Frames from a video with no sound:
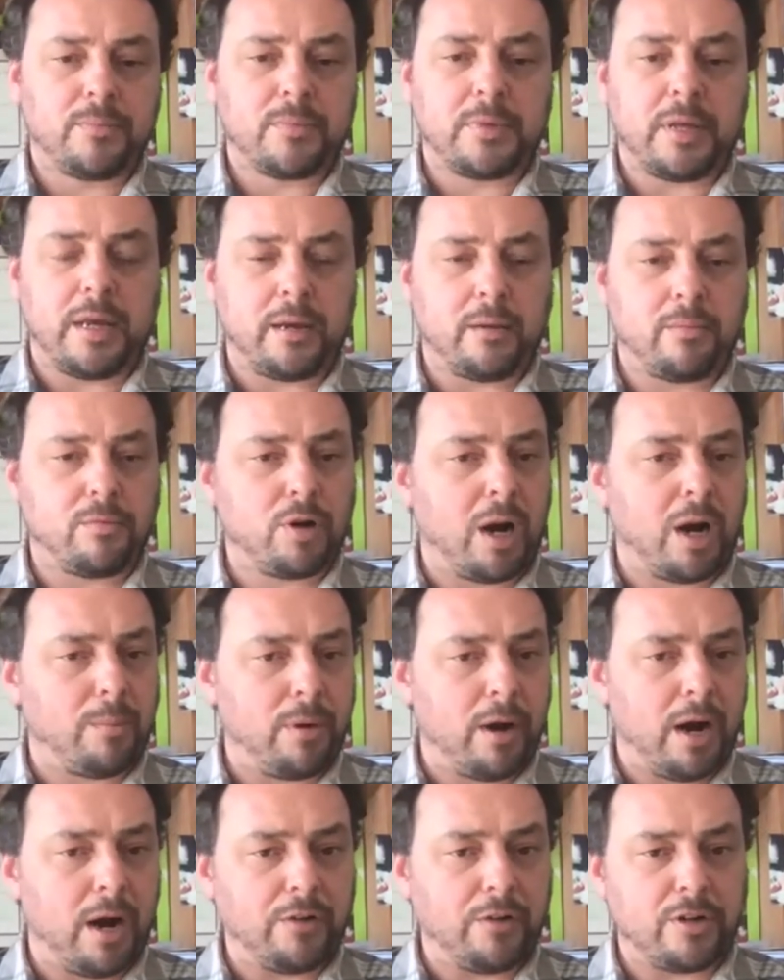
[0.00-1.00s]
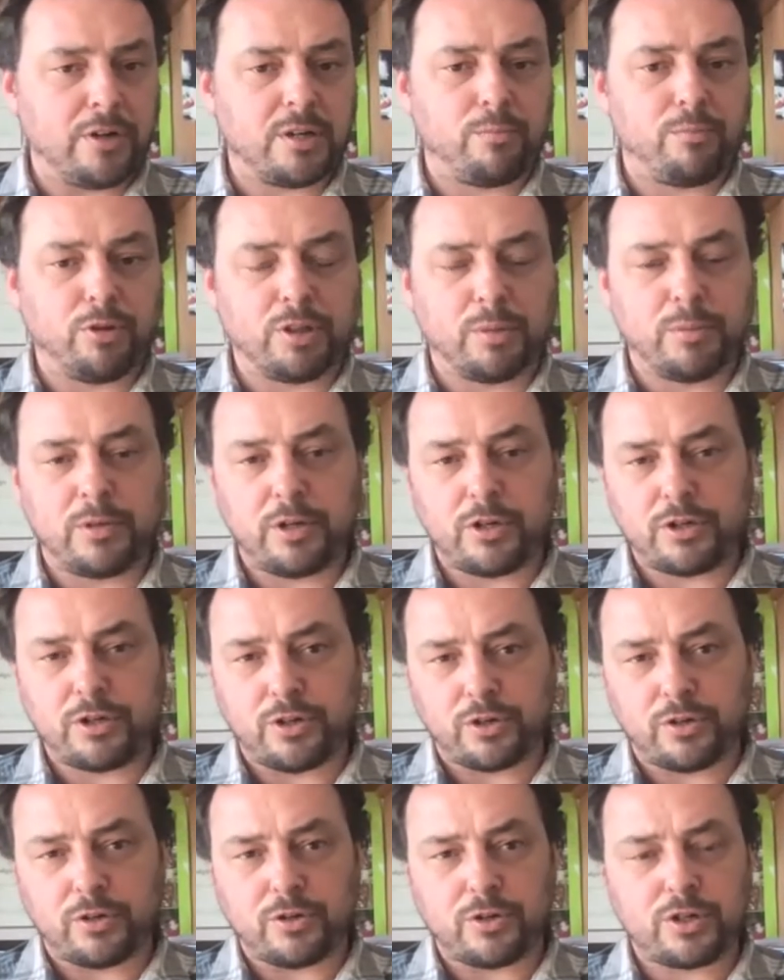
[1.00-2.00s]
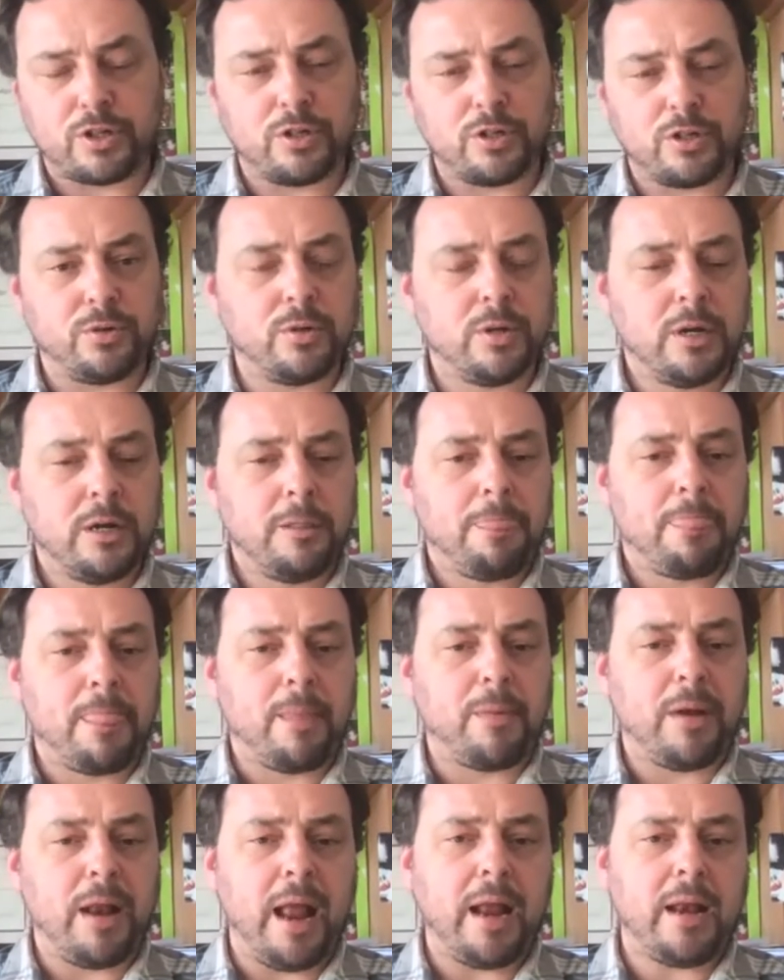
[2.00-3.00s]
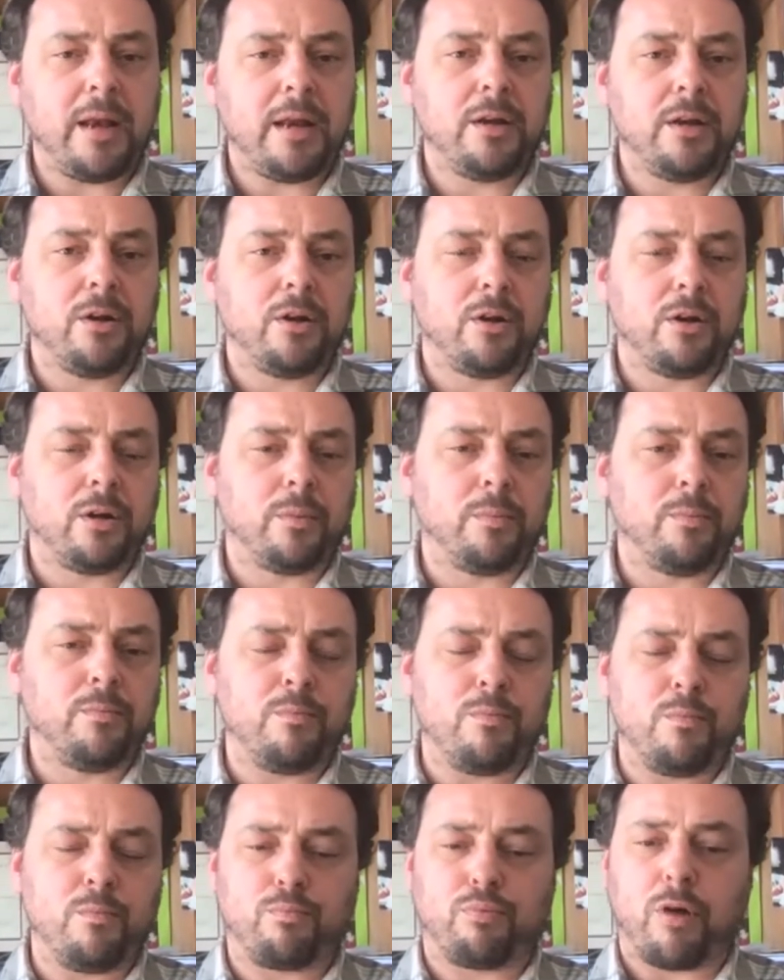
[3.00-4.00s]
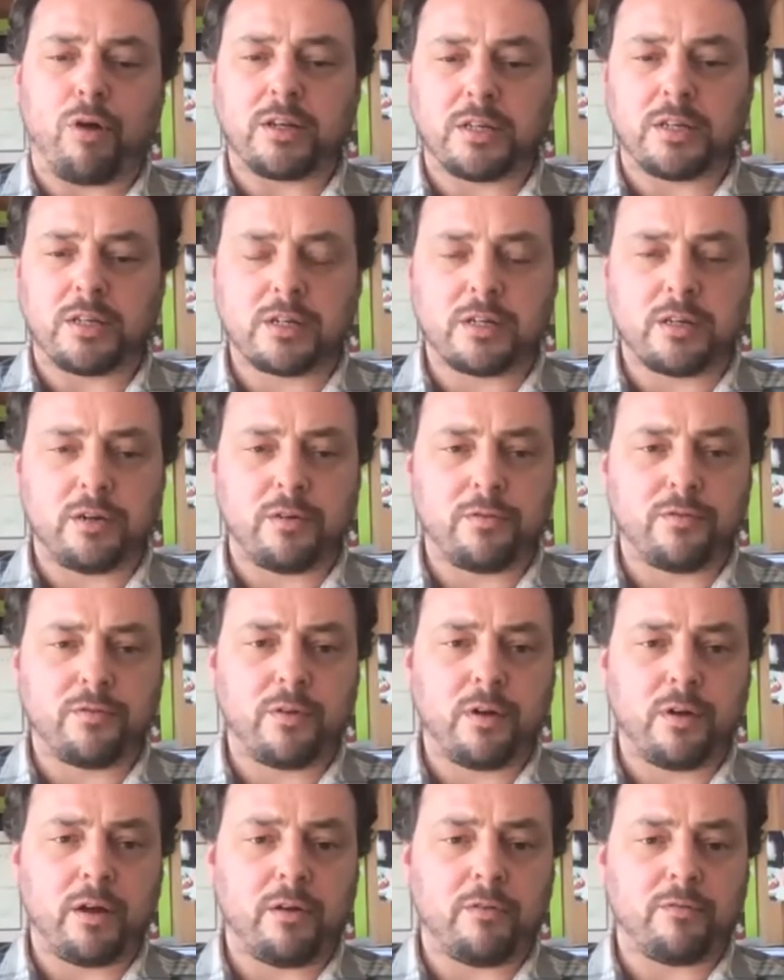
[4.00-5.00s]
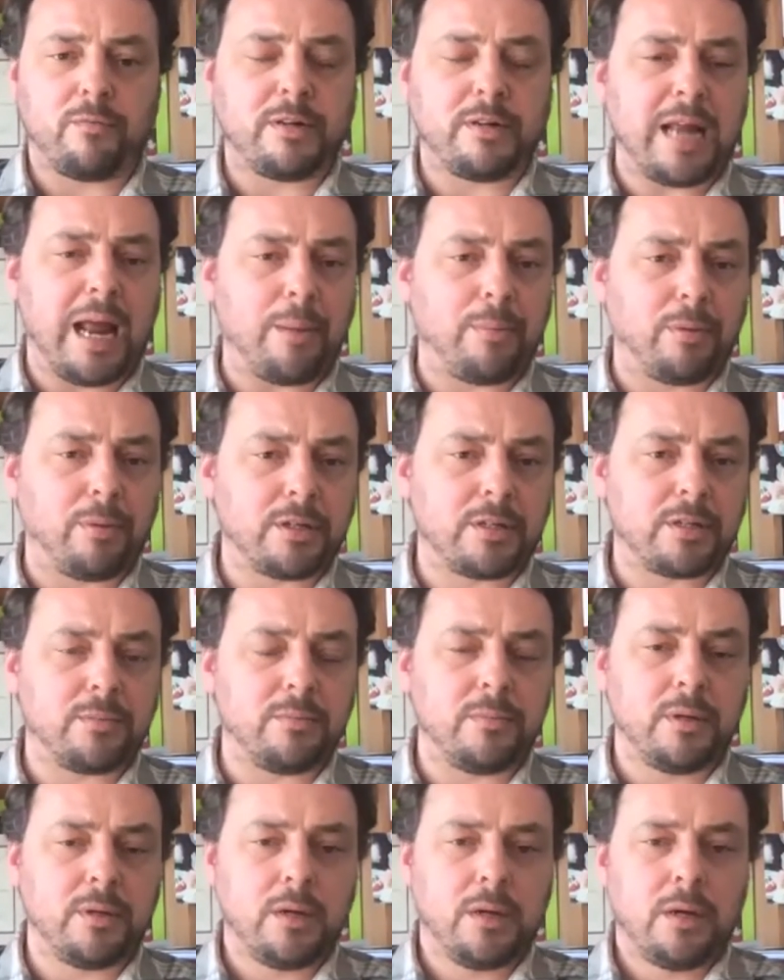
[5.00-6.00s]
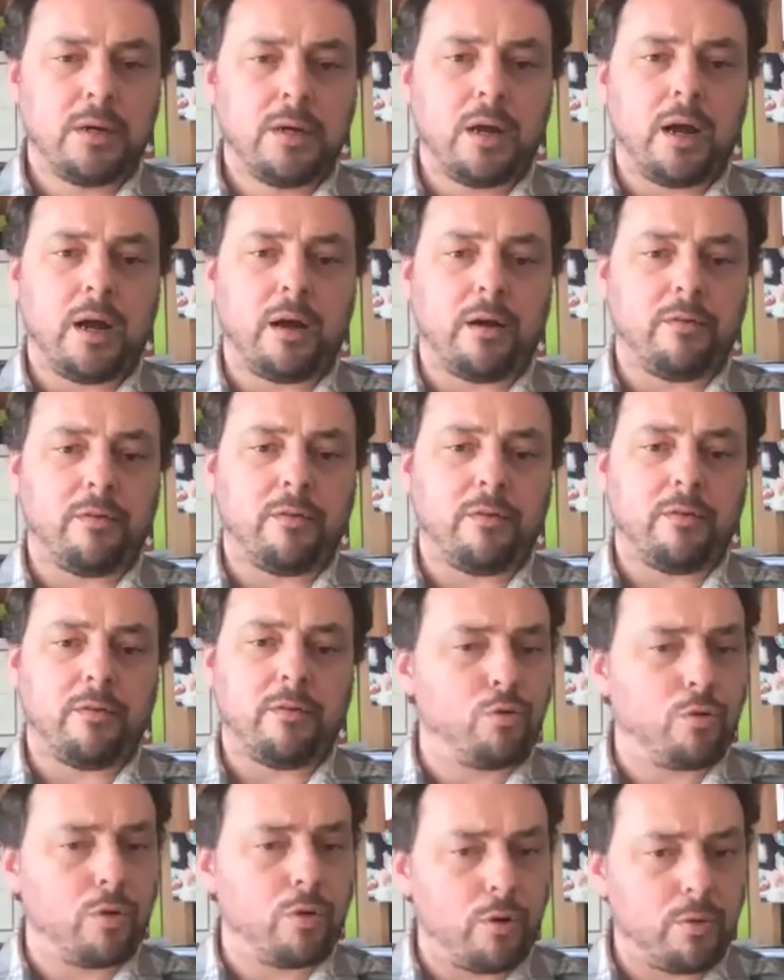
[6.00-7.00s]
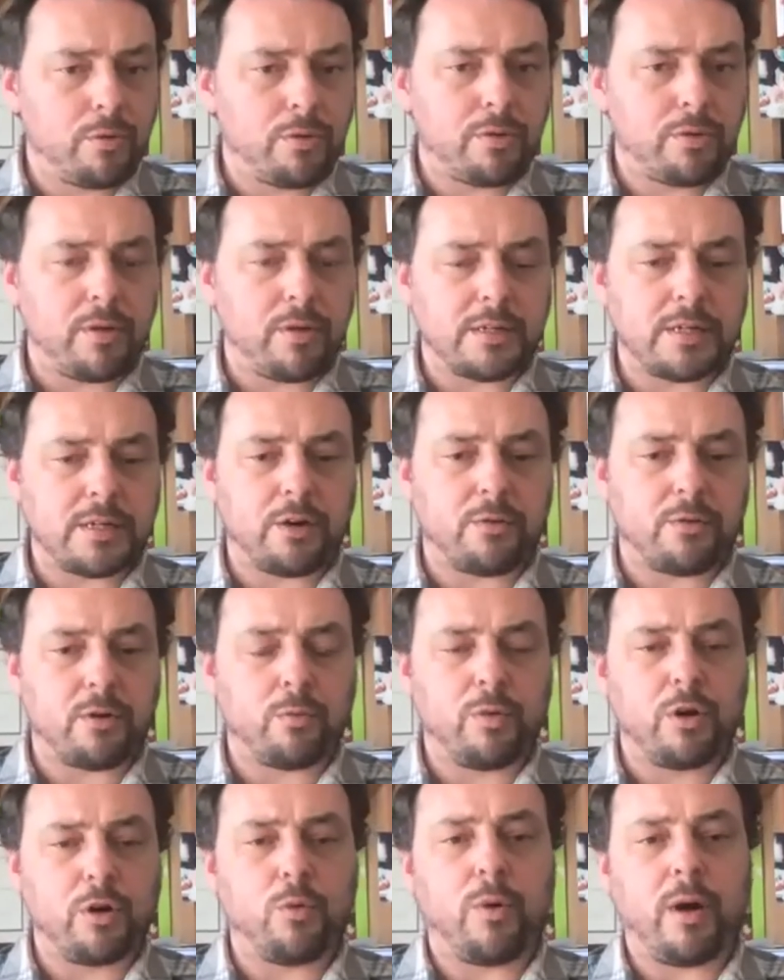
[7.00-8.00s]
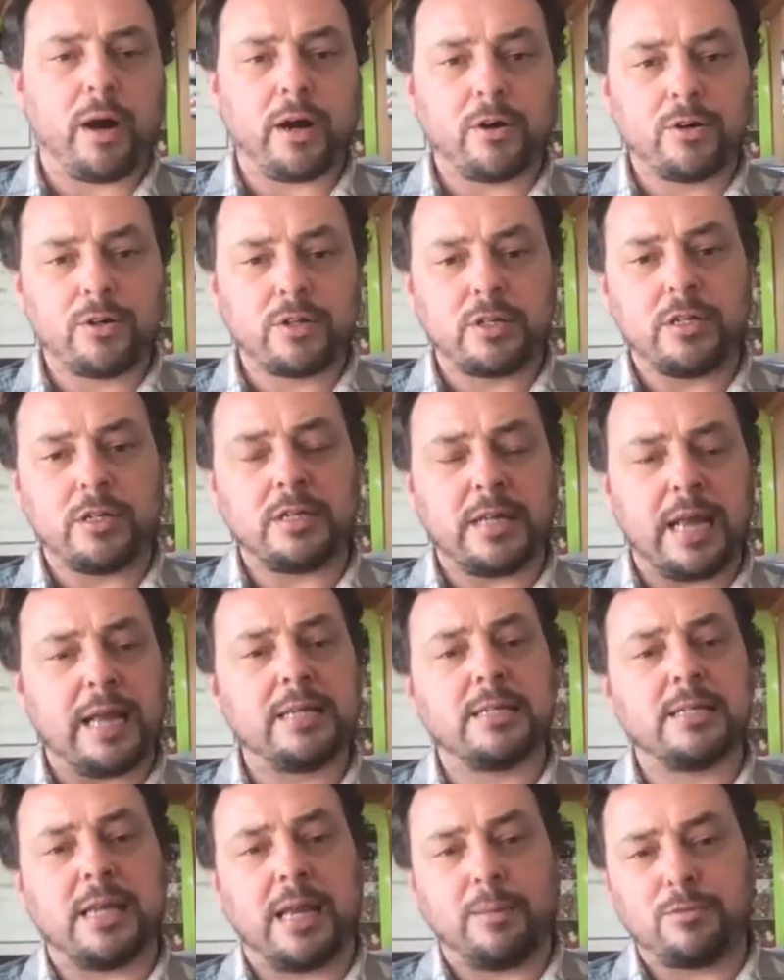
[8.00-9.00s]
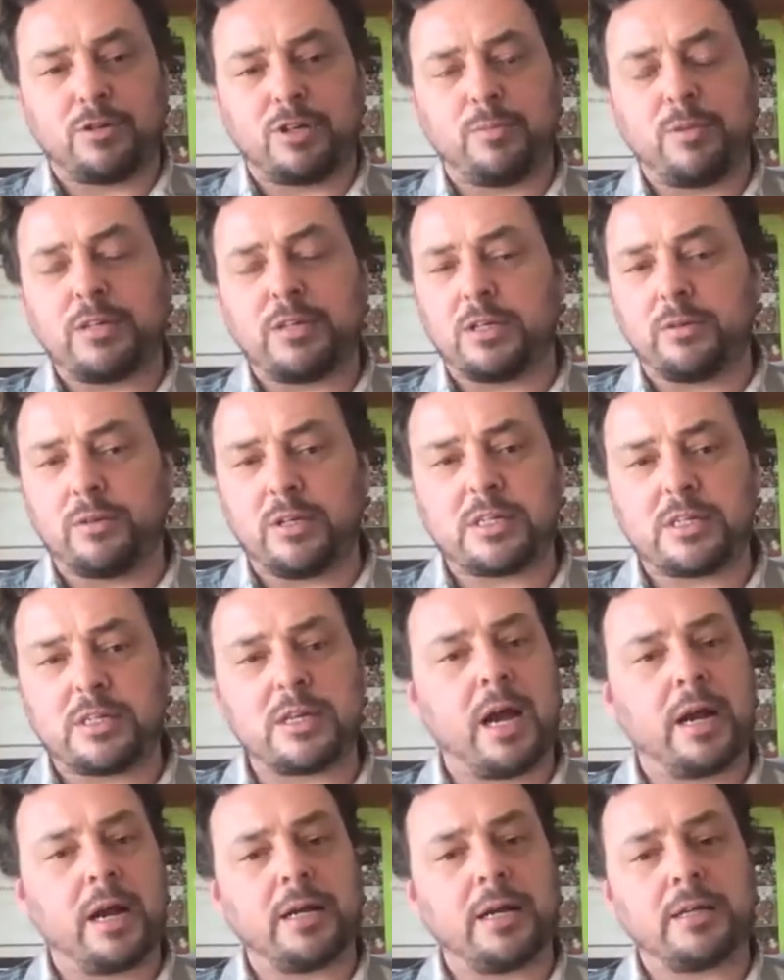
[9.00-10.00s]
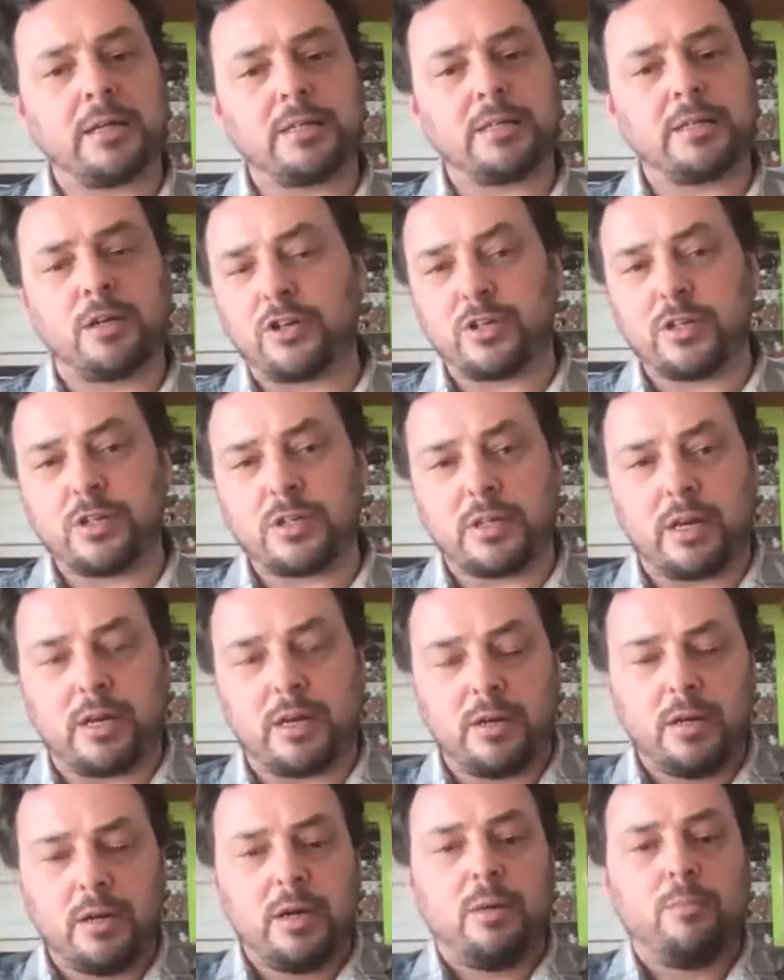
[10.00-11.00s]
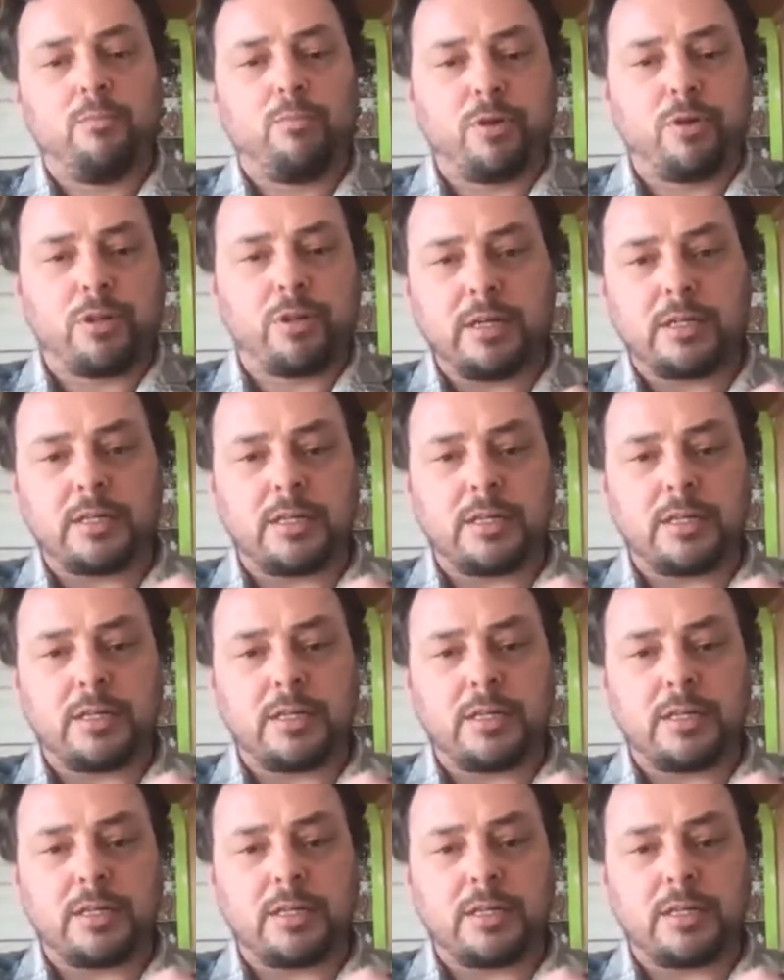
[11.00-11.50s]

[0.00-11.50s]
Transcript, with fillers: take carbohydrates and build them into sugars to i mean any and all process of, of metabolism of growth et cetera requires these enzymes they're basically sockets and wrenches that put things